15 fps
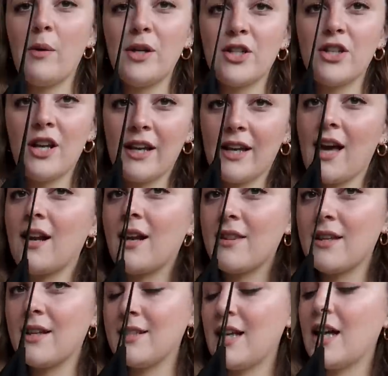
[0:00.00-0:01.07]
which again, I
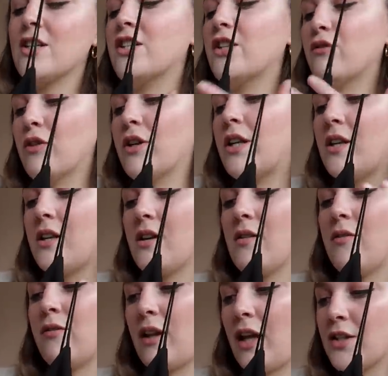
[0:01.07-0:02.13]
think is actually a really
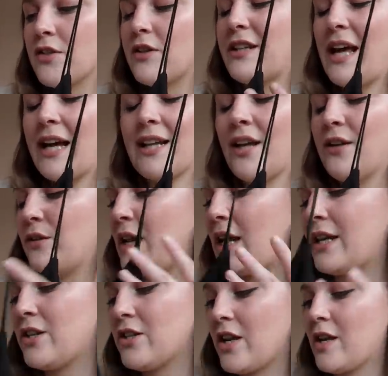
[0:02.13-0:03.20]
flattering neckline on
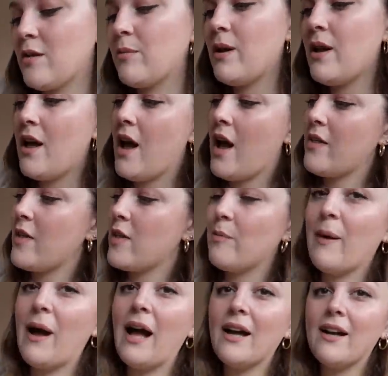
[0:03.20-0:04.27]
any shape. And then the
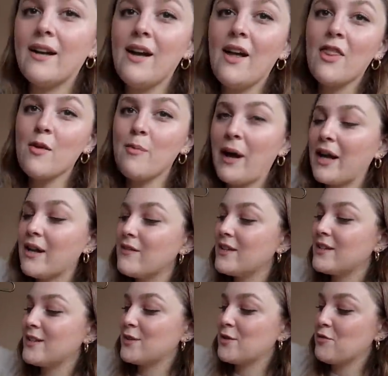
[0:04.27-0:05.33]
back of
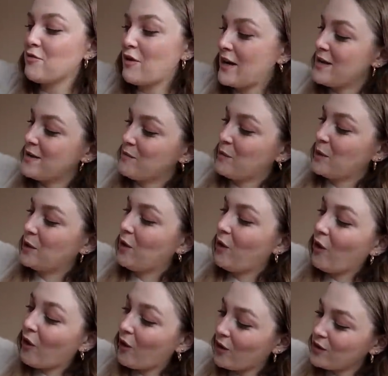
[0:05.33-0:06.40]
this is great
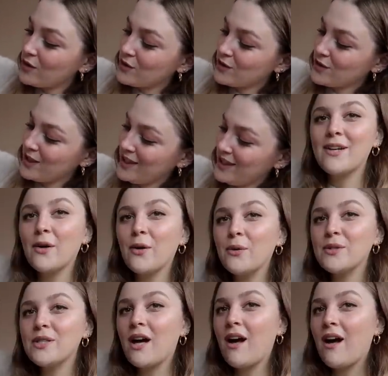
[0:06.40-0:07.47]
because it
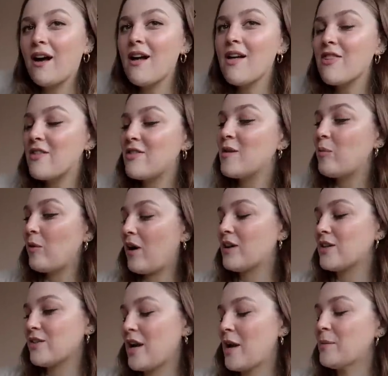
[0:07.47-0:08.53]
goes higher than the bra
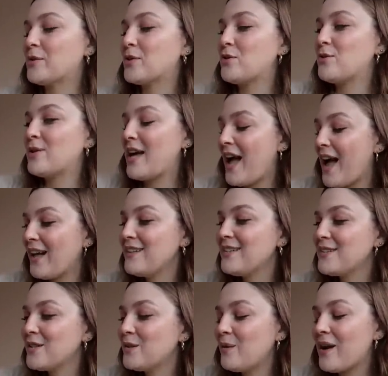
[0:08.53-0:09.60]
strap. So you can
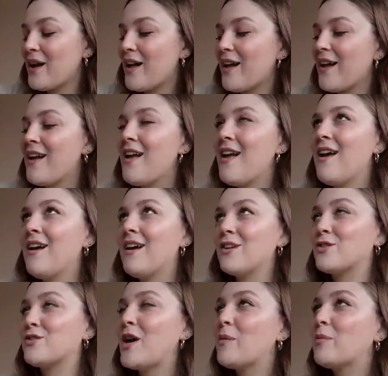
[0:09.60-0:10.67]
still wear a
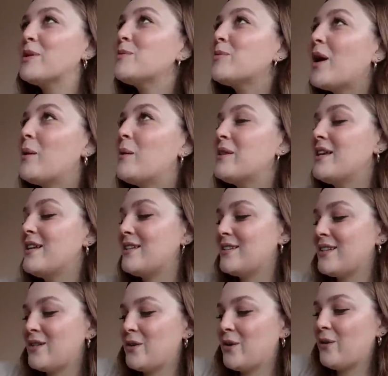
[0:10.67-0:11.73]
strapless bra with this
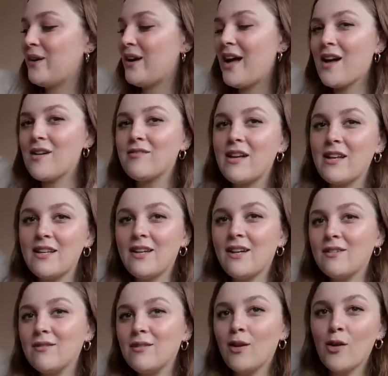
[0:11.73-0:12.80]
and not have any
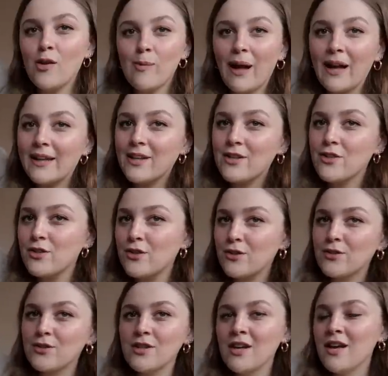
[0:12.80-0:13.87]
kind of low back
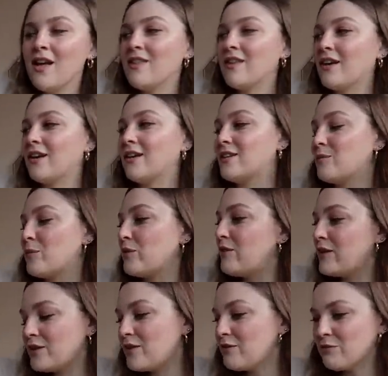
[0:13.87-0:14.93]
issues that are gonna
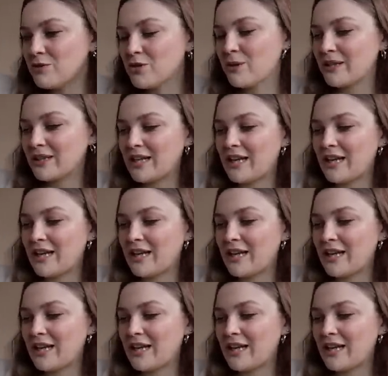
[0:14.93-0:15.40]
prevent you from doing